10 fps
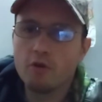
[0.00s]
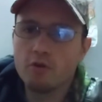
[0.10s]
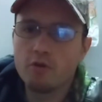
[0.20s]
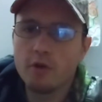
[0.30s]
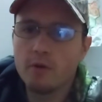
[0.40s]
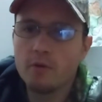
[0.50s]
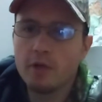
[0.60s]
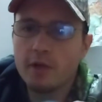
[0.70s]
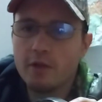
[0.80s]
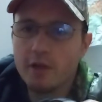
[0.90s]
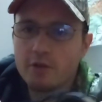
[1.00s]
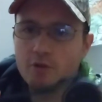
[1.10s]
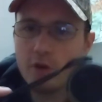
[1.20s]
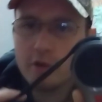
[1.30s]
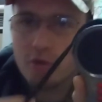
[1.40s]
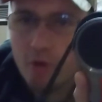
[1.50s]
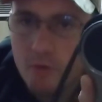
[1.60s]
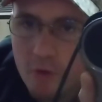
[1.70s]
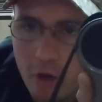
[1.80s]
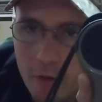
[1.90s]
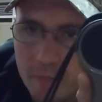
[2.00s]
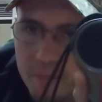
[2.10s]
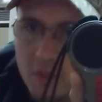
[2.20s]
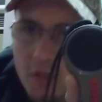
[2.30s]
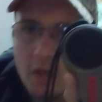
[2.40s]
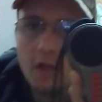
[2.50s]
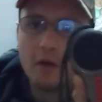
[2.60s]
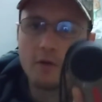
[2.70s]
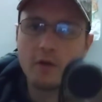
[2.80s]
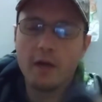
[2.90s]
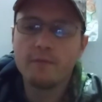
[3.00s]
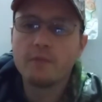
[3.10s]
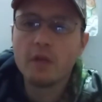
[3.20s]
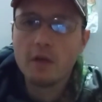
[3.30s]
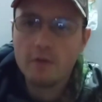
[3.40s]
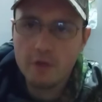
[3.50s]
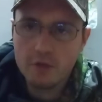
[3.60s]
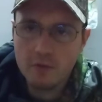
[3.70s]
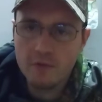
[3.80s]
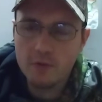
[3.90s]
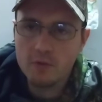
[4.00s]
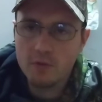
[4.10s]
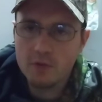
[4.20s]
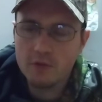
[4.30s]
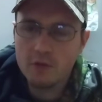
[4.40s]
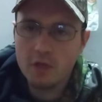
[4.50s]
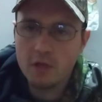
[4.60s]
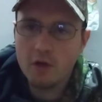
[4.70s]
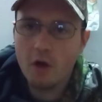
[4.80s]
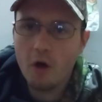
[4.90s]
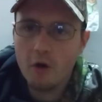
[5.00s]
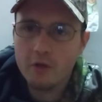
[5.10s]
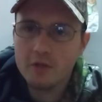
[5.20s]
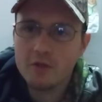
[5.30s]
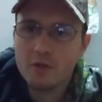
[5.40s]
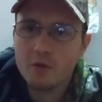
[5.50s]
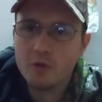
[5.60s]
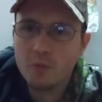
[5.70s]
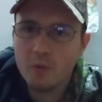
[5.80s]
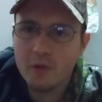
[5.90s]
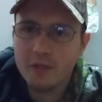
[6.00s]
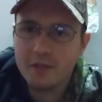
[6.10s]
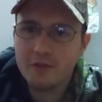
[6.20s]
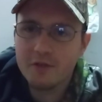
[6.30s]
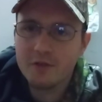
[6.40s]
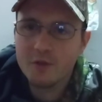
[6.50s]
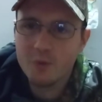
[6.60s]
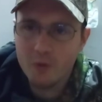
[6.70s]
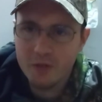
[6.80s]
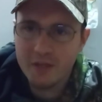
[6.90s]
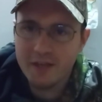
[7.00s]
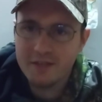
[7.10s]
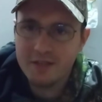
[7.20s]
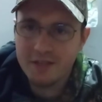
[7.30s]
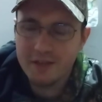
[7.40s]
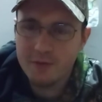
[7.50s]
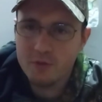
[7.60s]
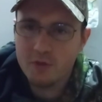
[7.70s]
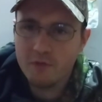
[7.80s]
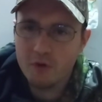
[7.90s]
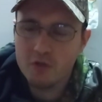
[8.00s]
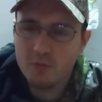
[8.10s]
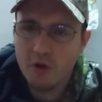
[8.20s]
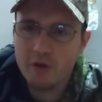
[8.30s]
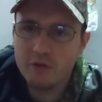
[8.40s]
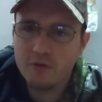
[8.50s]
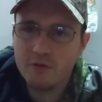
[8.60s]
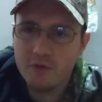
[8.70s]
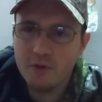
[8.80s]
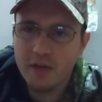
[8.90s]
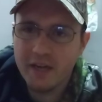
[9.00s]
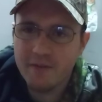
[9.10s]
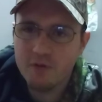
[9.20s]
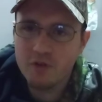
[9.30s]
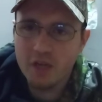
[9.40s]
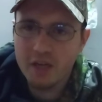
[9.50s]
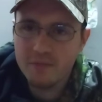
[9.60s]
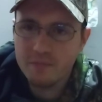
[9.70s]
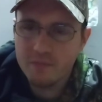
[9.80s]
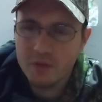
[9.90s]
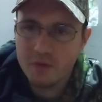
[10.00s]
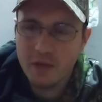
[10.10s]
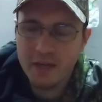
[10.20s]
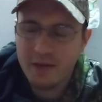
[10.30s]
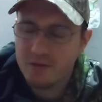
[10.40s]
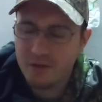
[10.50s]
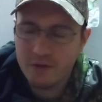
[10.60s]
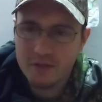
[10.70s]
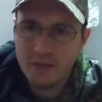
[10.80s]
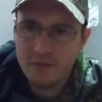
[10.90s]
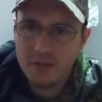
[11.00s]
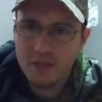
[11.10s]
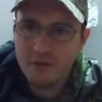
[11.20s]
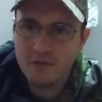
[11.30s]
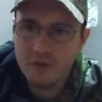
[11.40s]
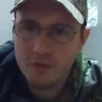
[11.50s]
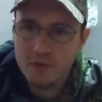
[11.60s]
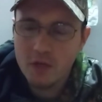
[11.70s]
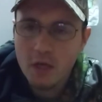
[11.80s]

Ergo Electronic Crow Call. Okay, this review was originally done August 20th, 2019. It was the first product review I'd ever done. Okay, now it's got like 1,700 views.